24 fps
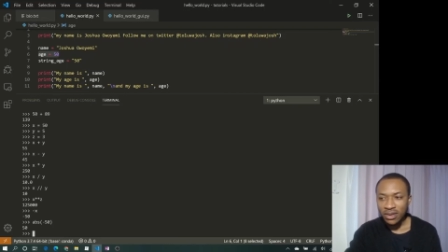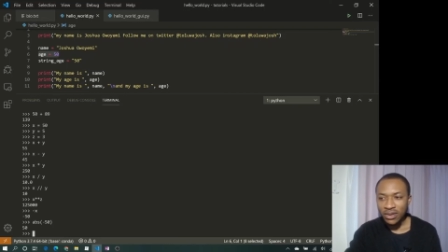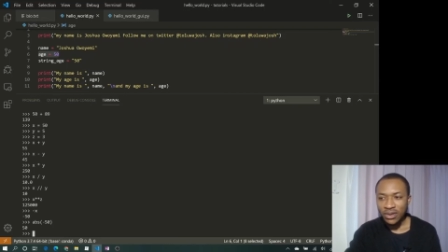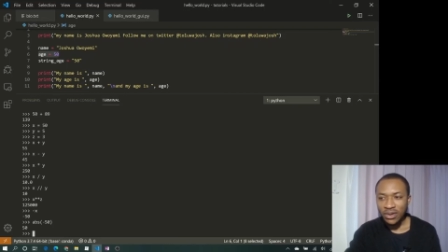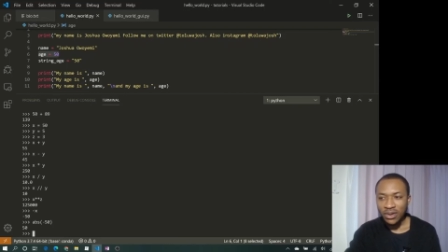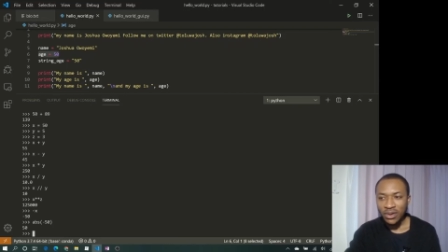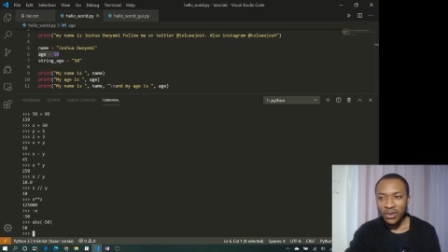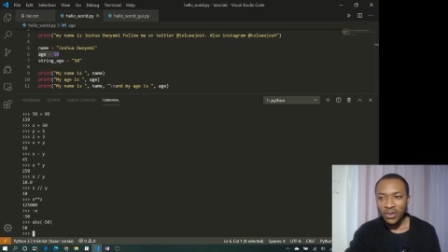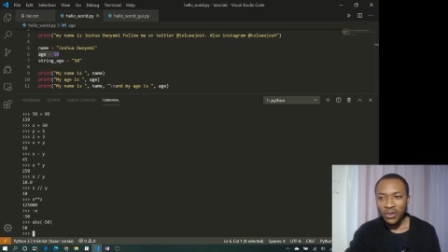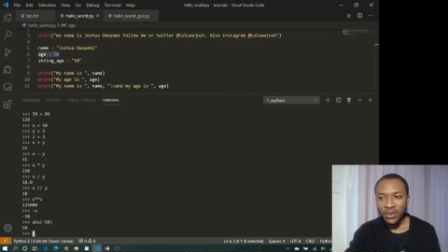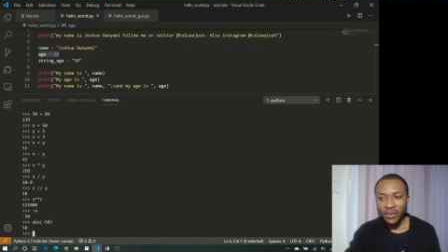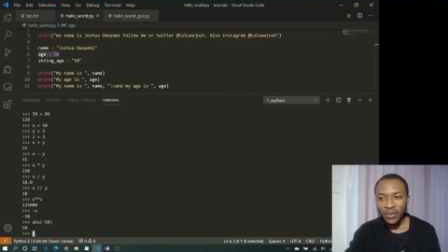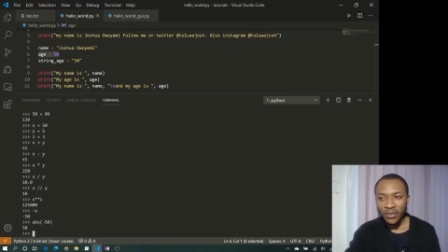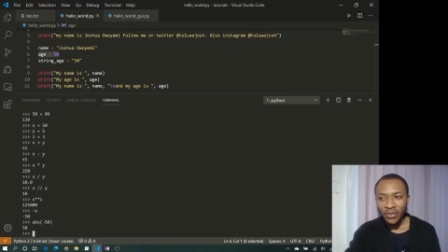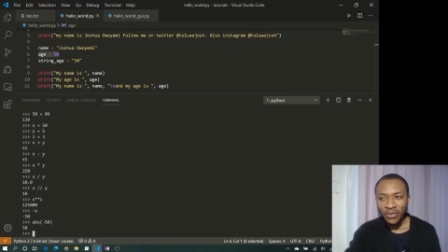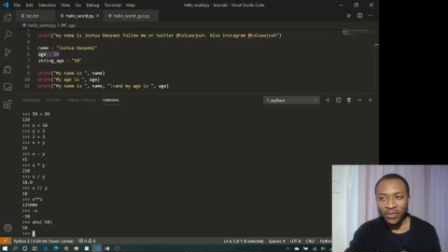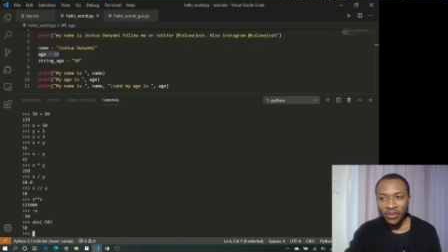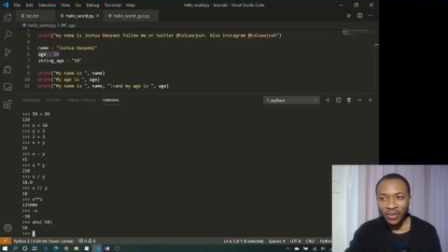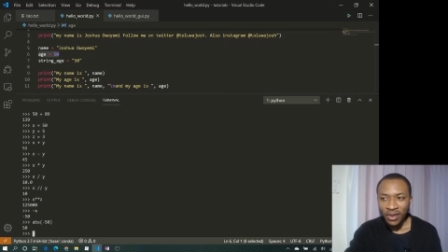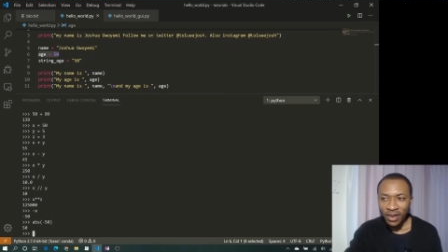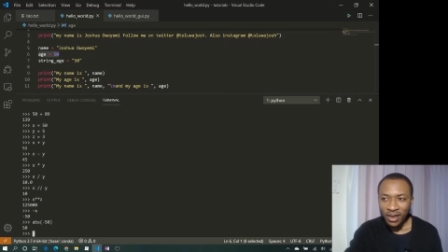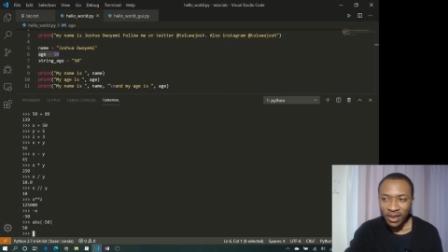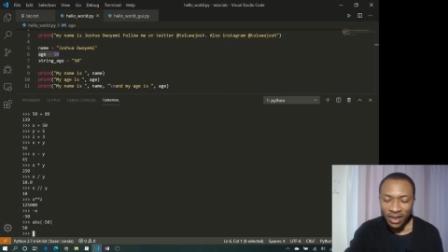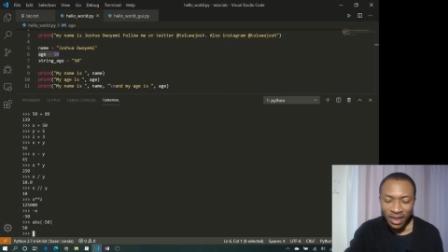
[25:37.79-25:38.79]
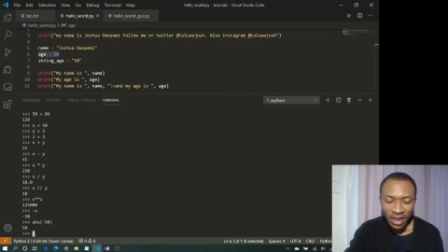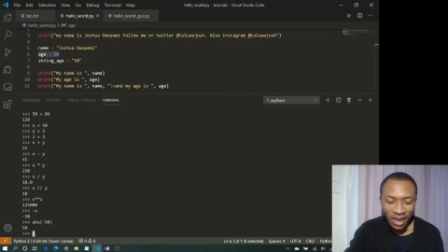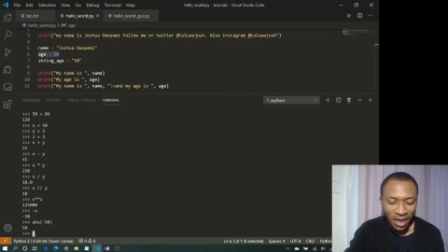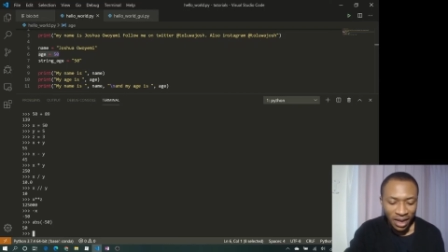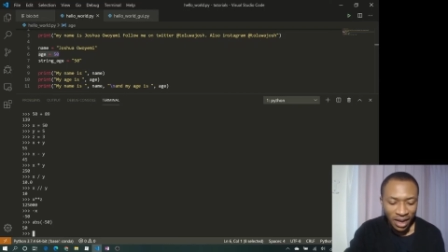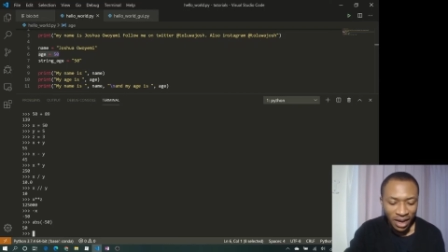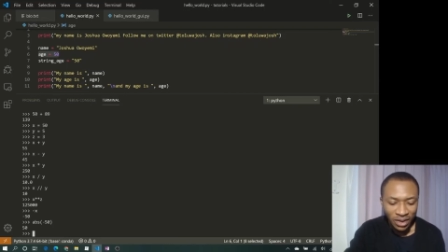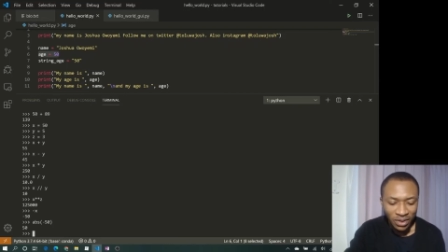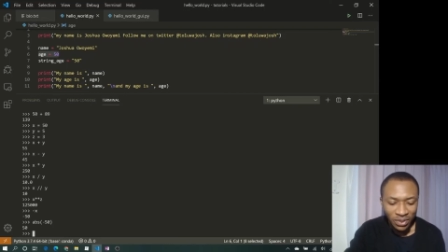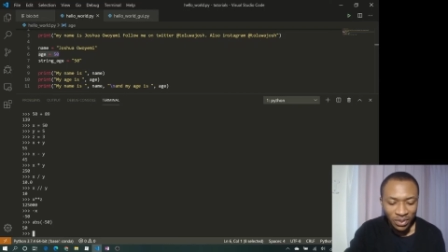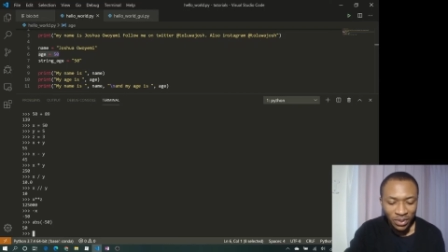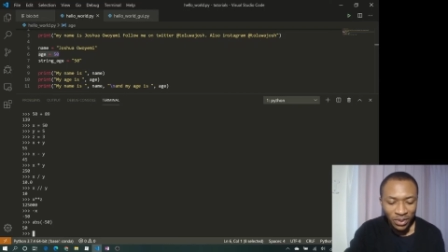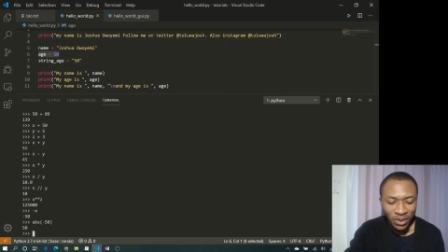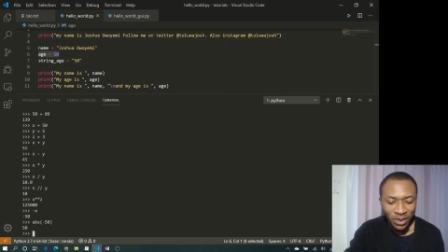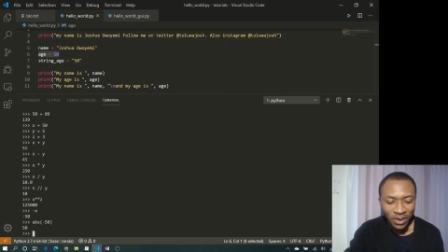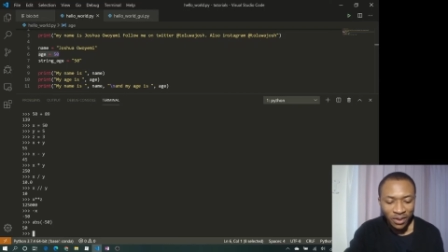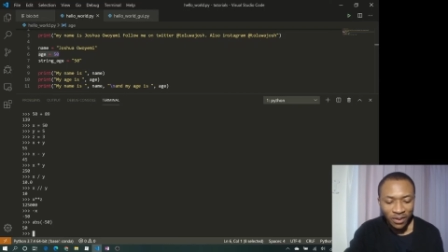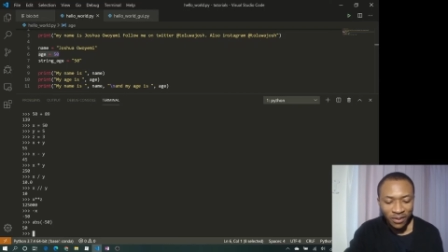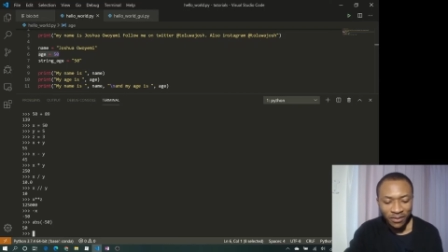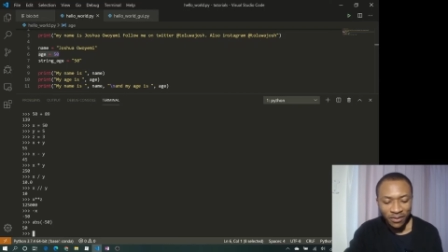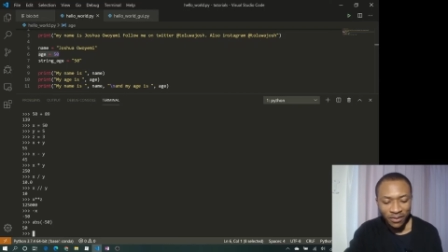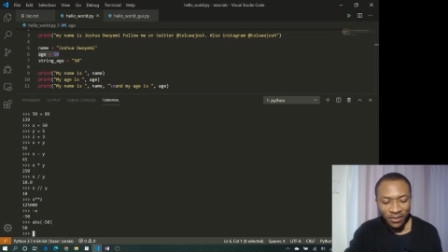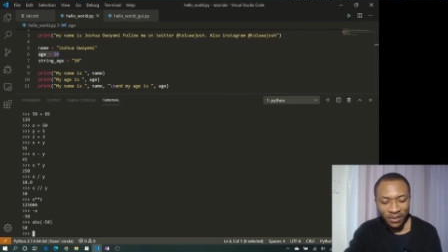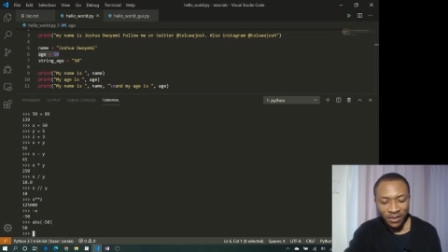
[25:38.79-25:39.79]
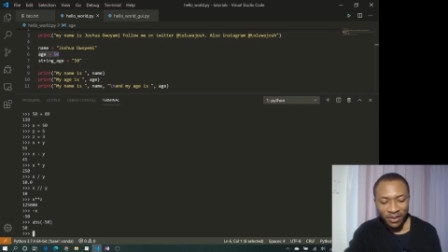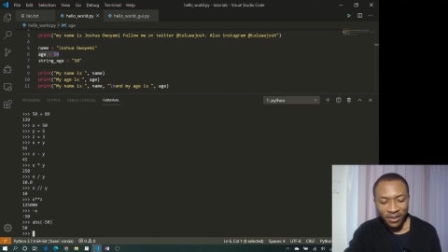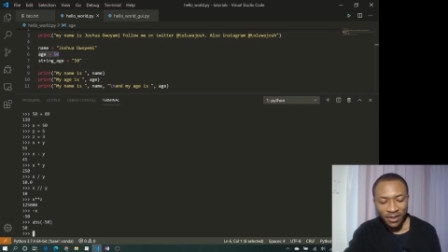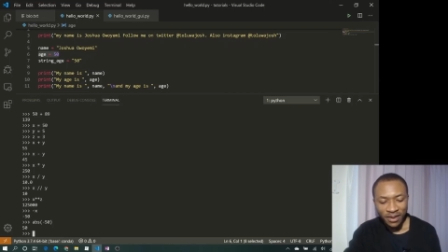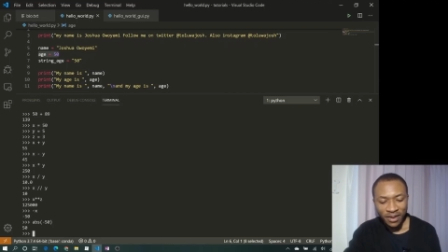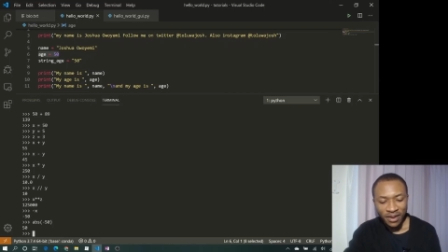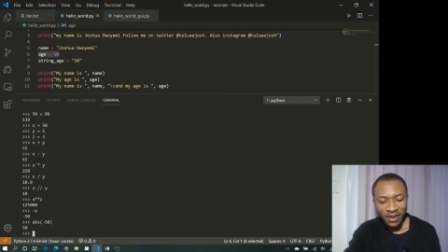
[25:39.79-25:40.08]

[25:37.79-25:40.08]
So the output of